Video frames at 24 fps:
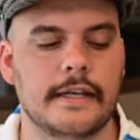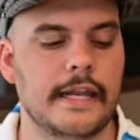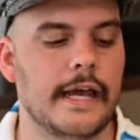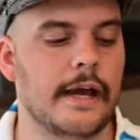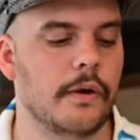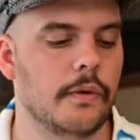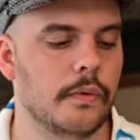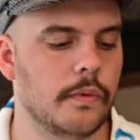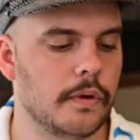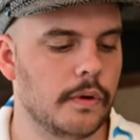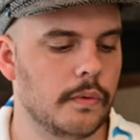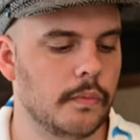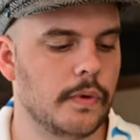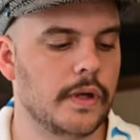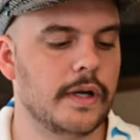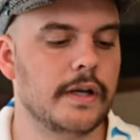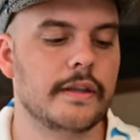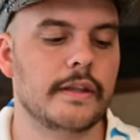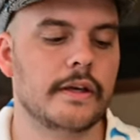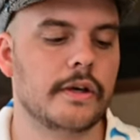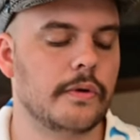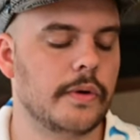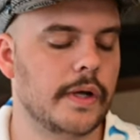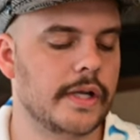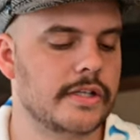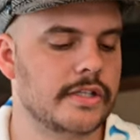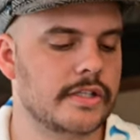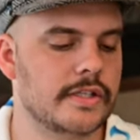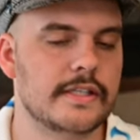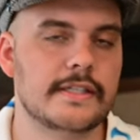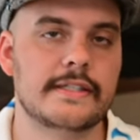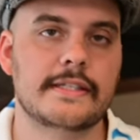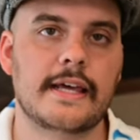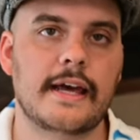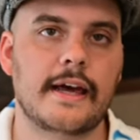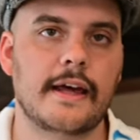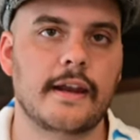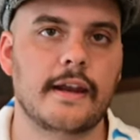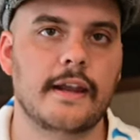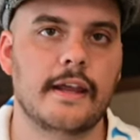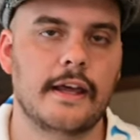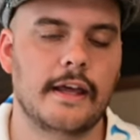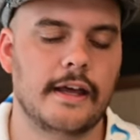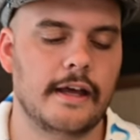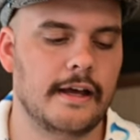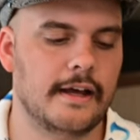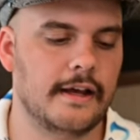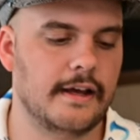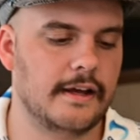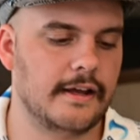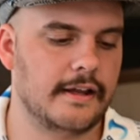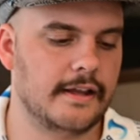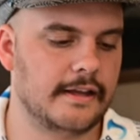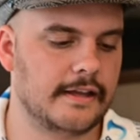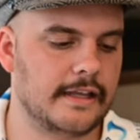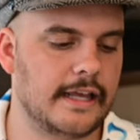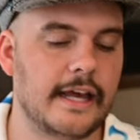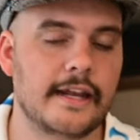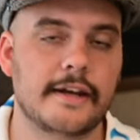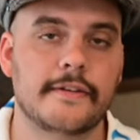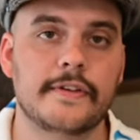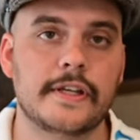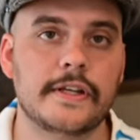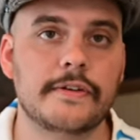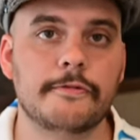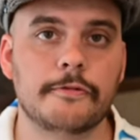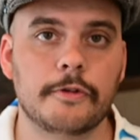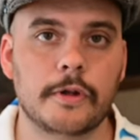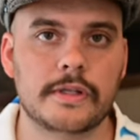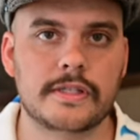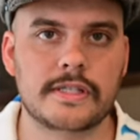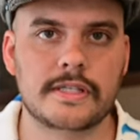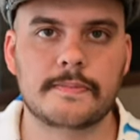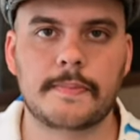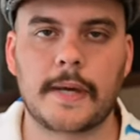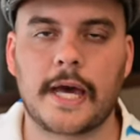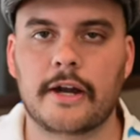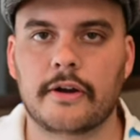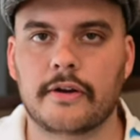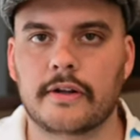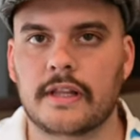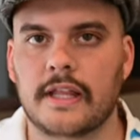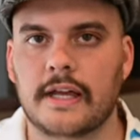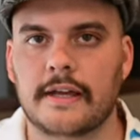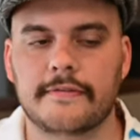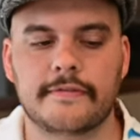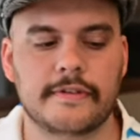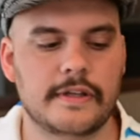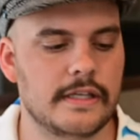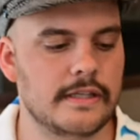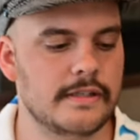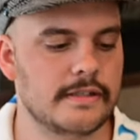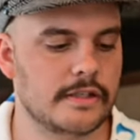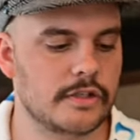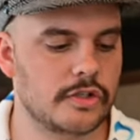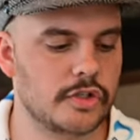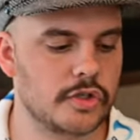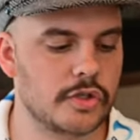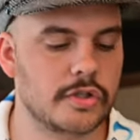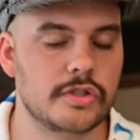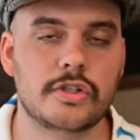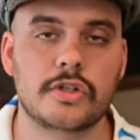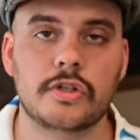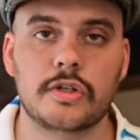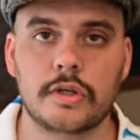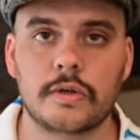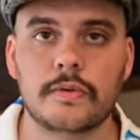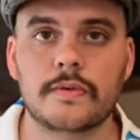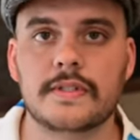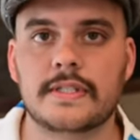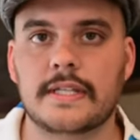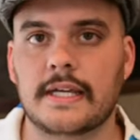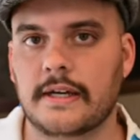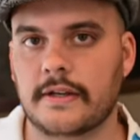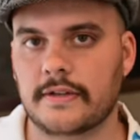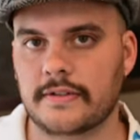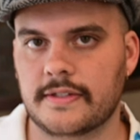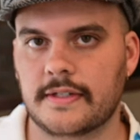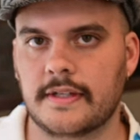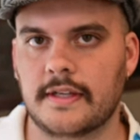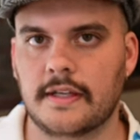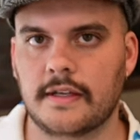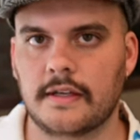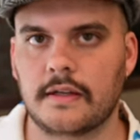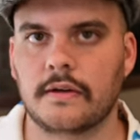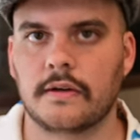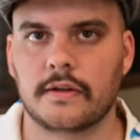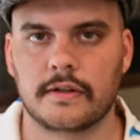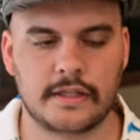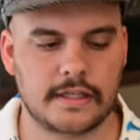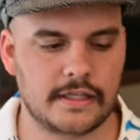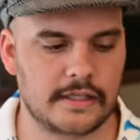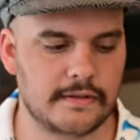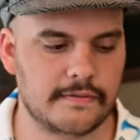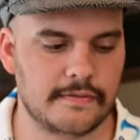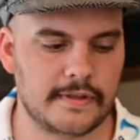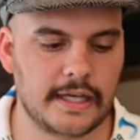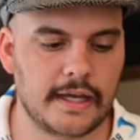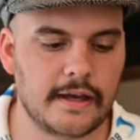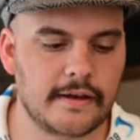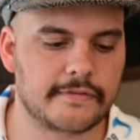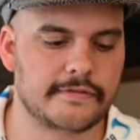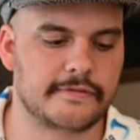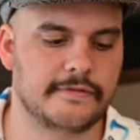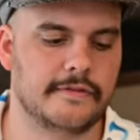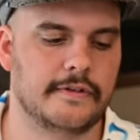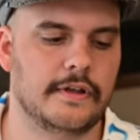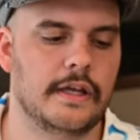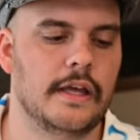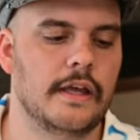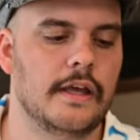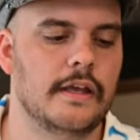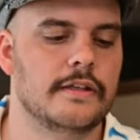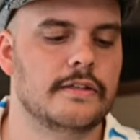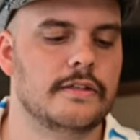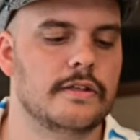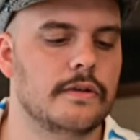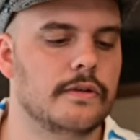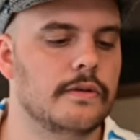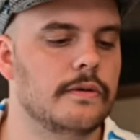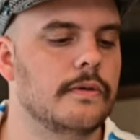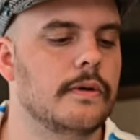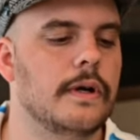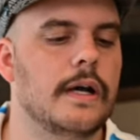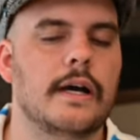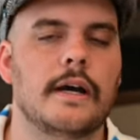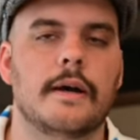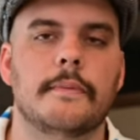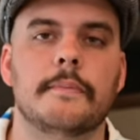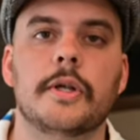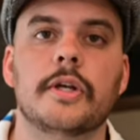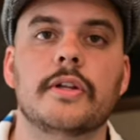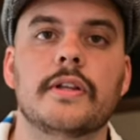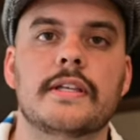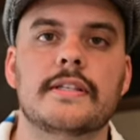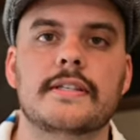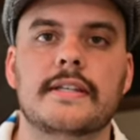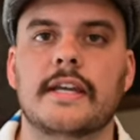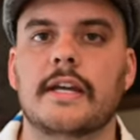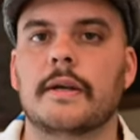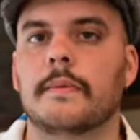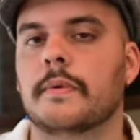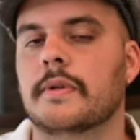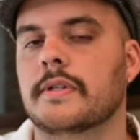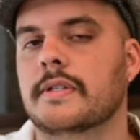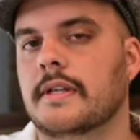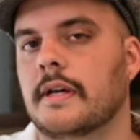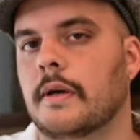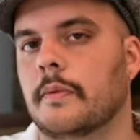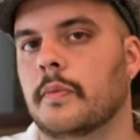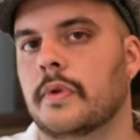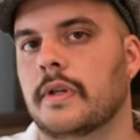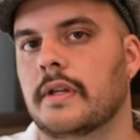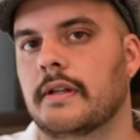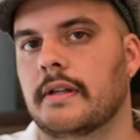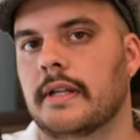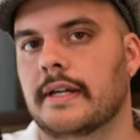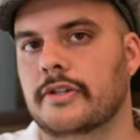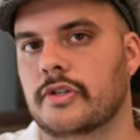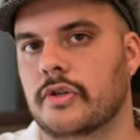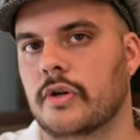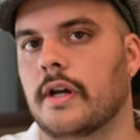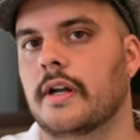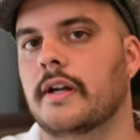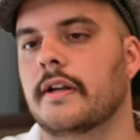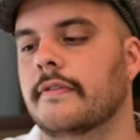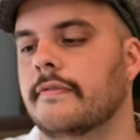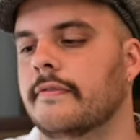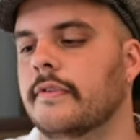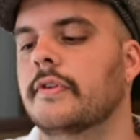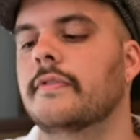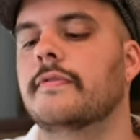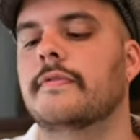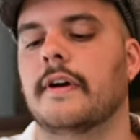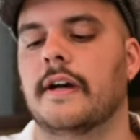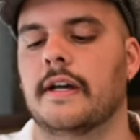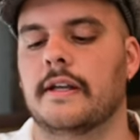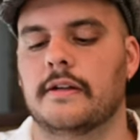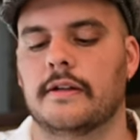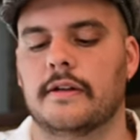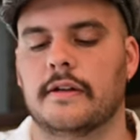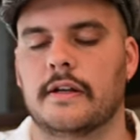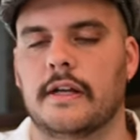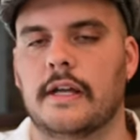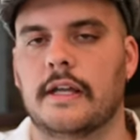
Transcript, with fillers: Now, one of the questions that uh, kind of influences battery life is should you use the LCD or the EVF? So uh, mirrorless cameras come with an electronic viewfinder.